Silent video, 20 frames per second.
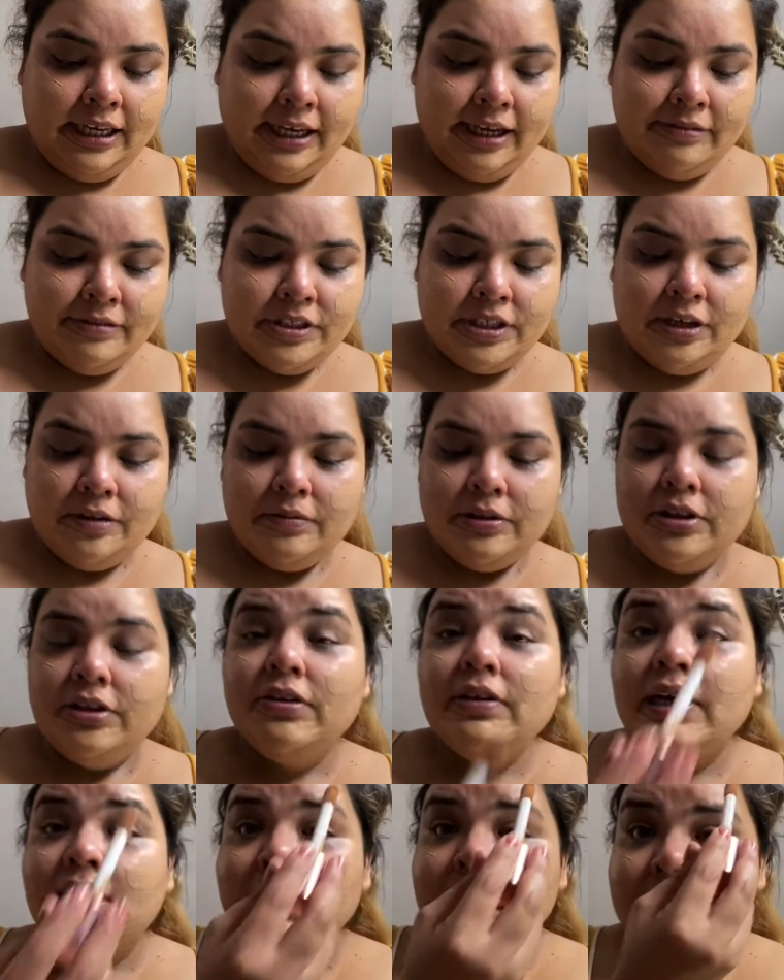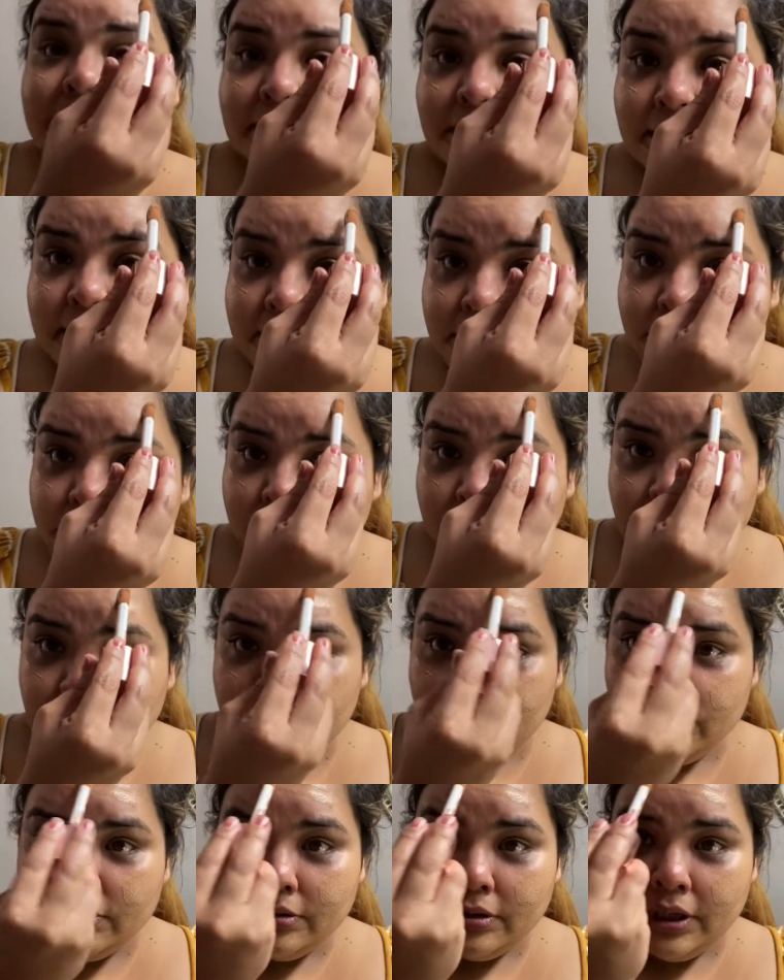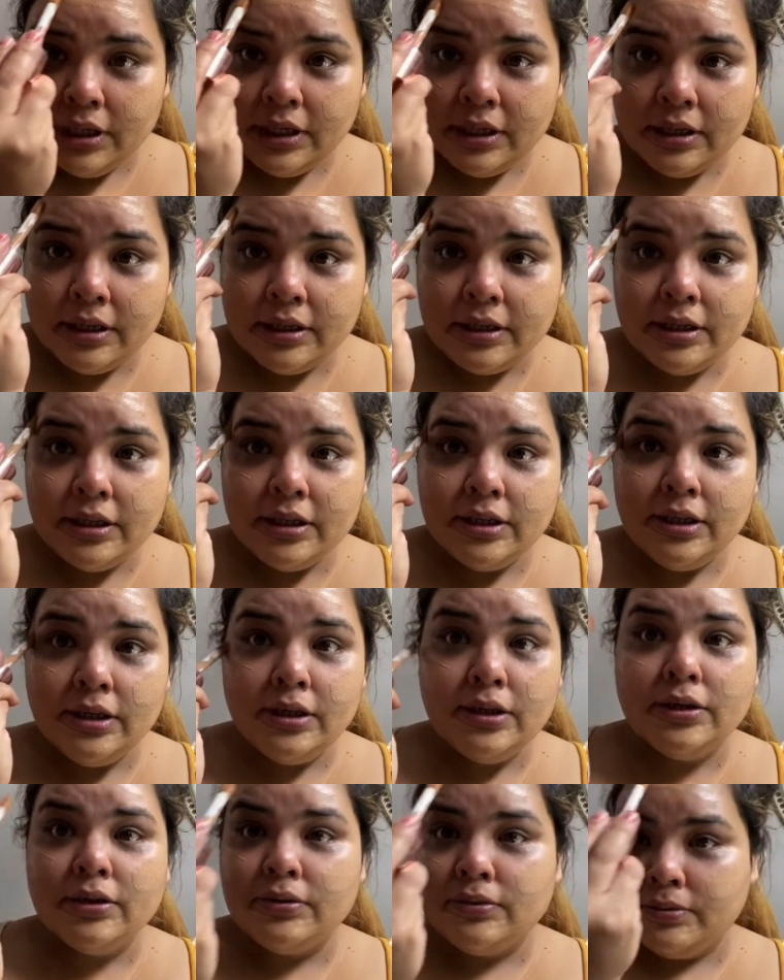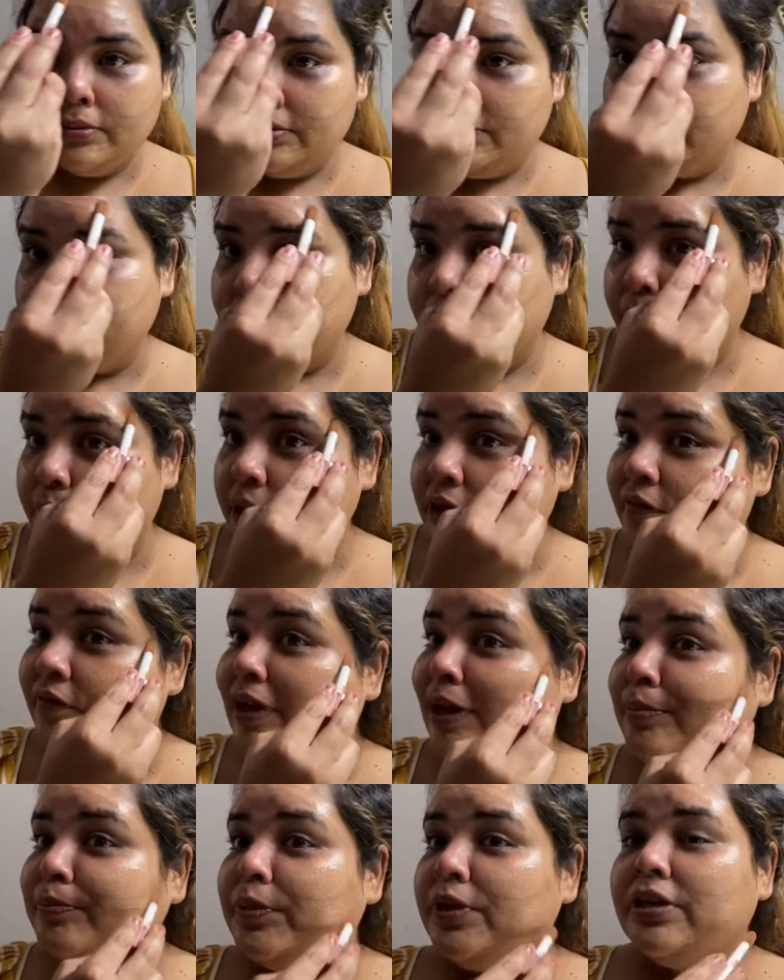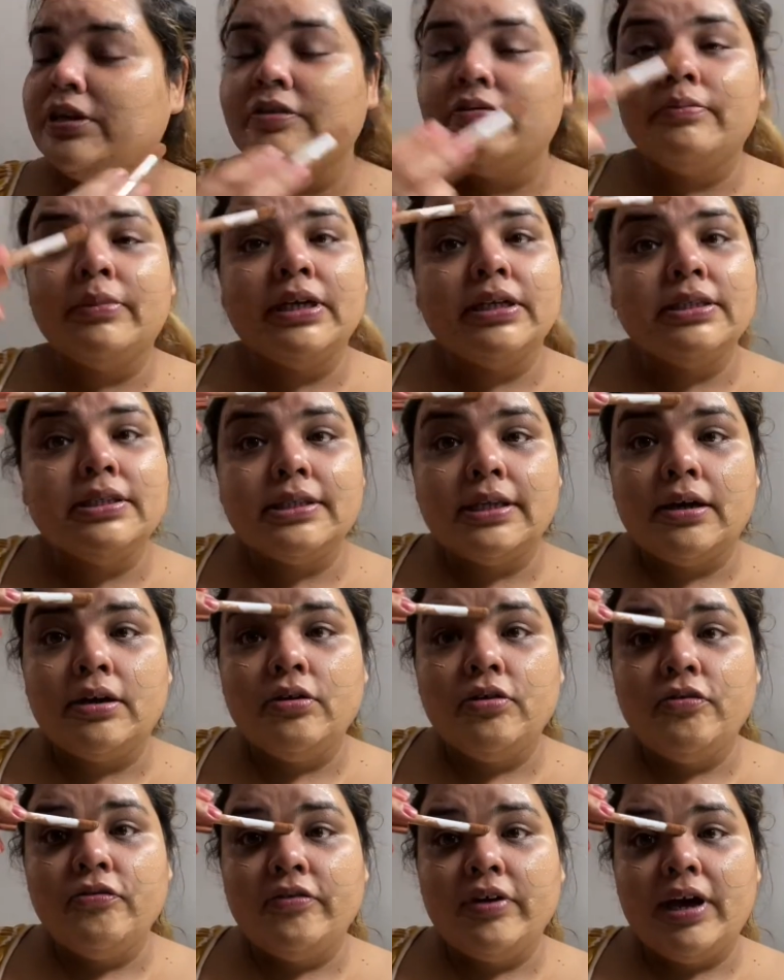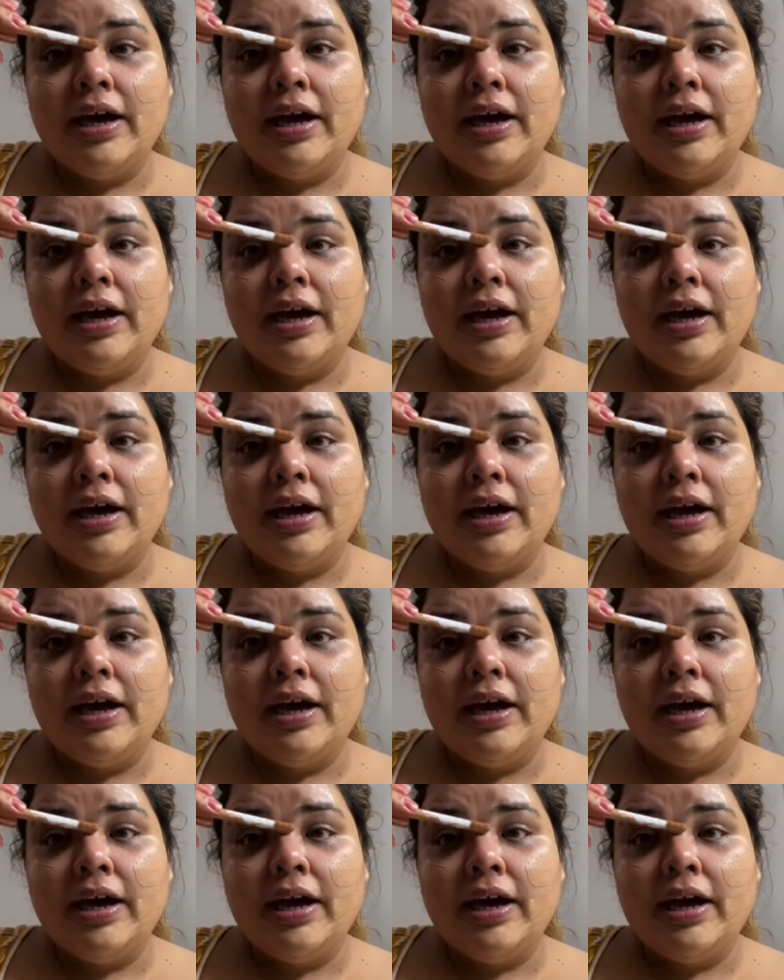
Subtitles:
I've shared with you guys in this new, you know, revamping of myself,